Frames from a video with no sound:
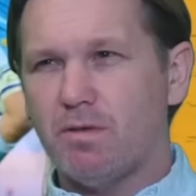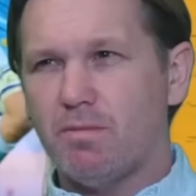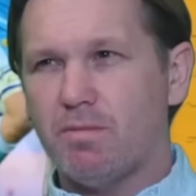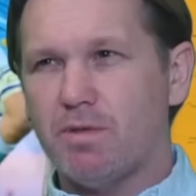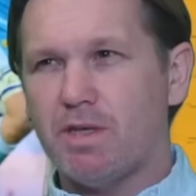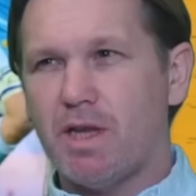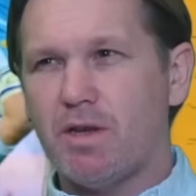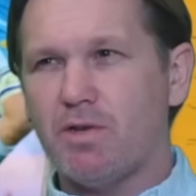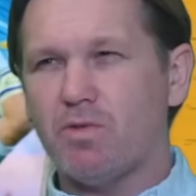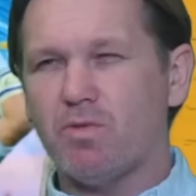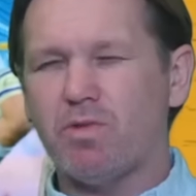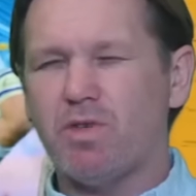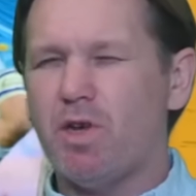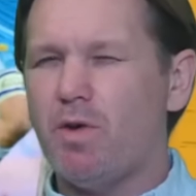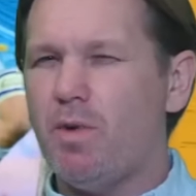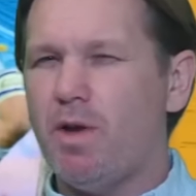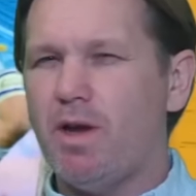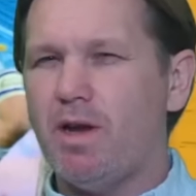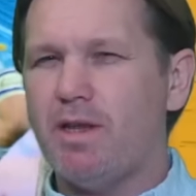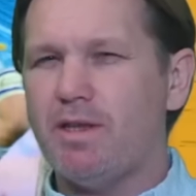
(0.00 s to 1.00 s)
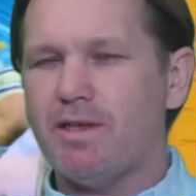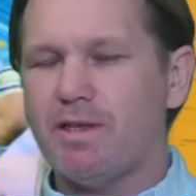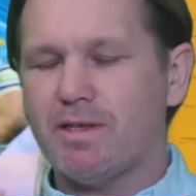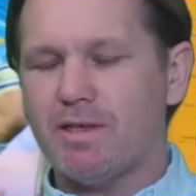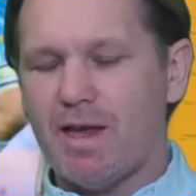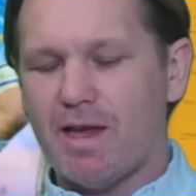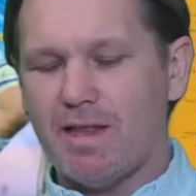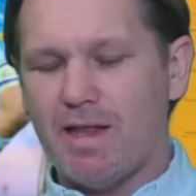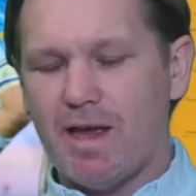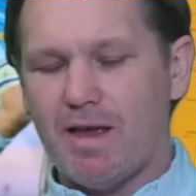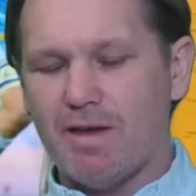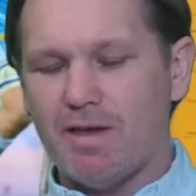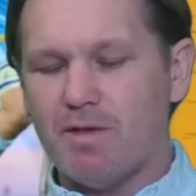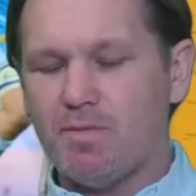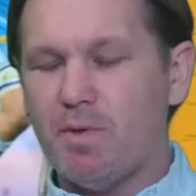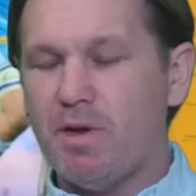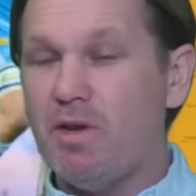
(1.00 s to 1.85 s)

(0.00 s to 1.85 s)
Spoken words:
Potential, too early to say that. He's been